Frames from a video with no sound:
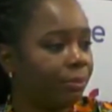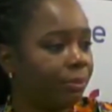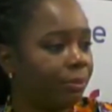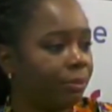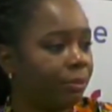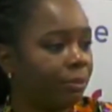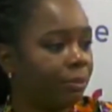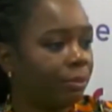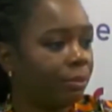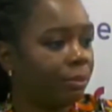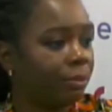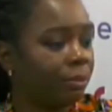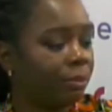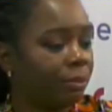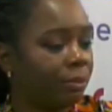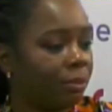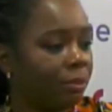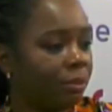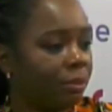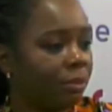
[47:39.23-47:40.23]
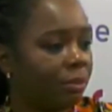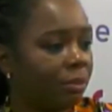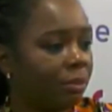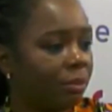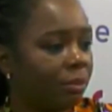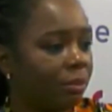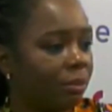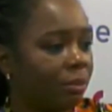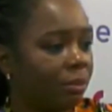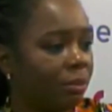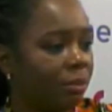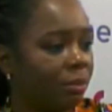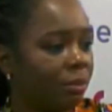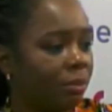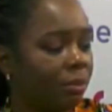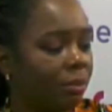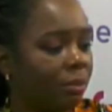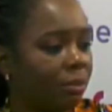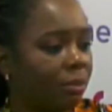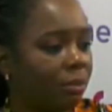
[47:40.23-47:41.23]
Thank you very much, Lija, for that question. In
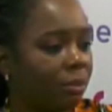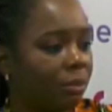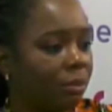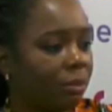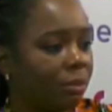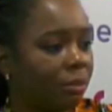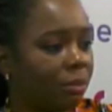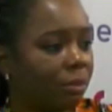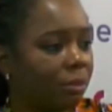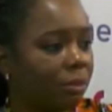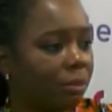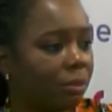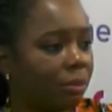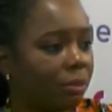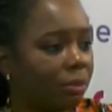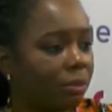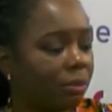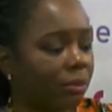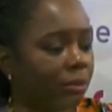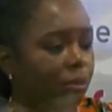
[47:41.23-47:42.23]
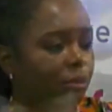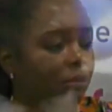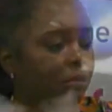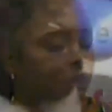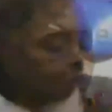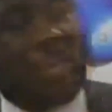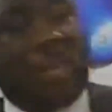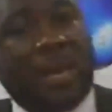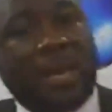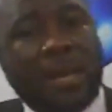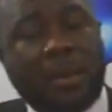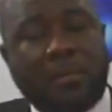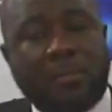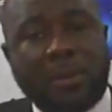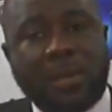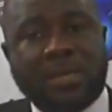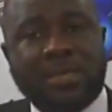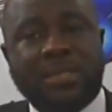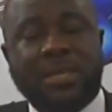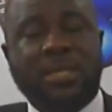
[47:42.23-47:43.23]
fact, for the very first time,
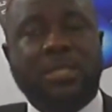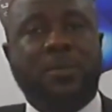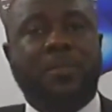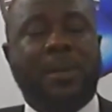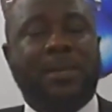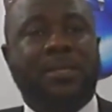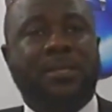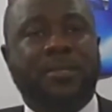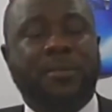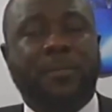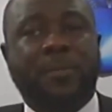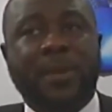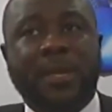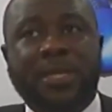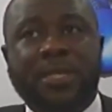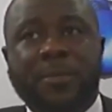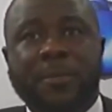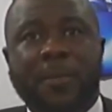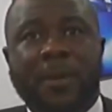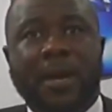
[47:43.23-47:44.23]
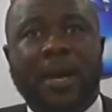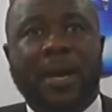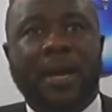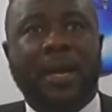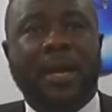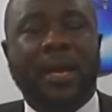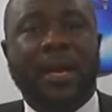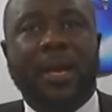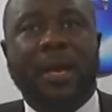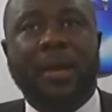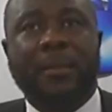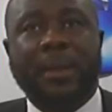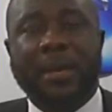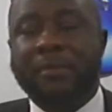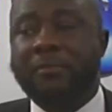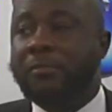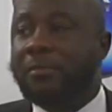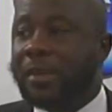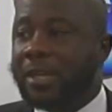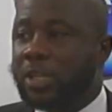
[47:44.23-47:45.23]
President participates for a
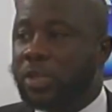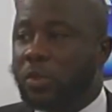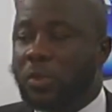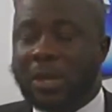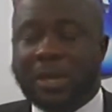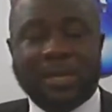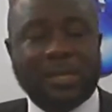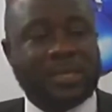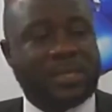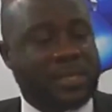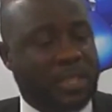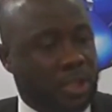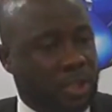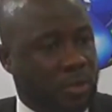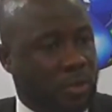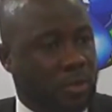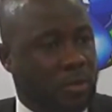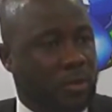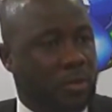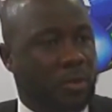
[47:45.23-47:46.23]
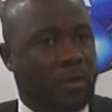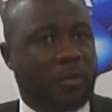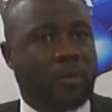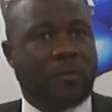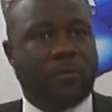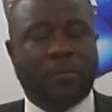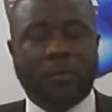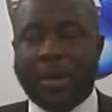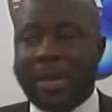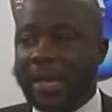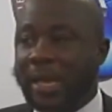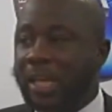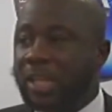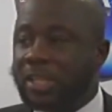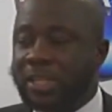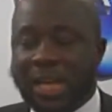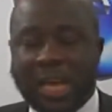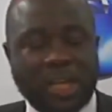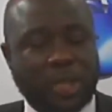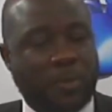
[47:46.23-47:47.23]
virtual session for
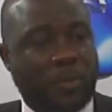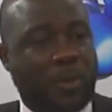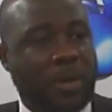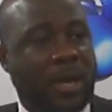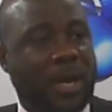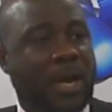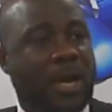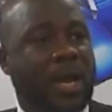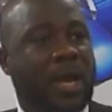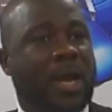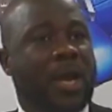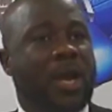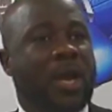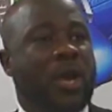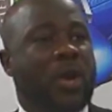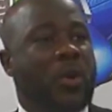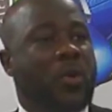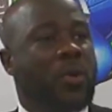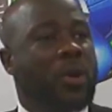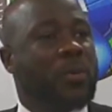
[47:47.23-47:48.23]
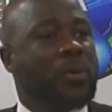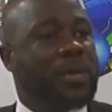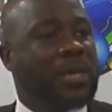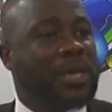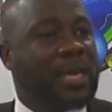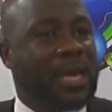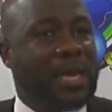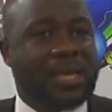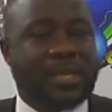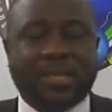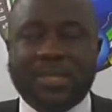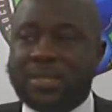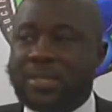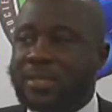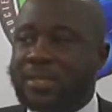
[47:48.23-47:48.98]
Engaged Diaspora, where we get,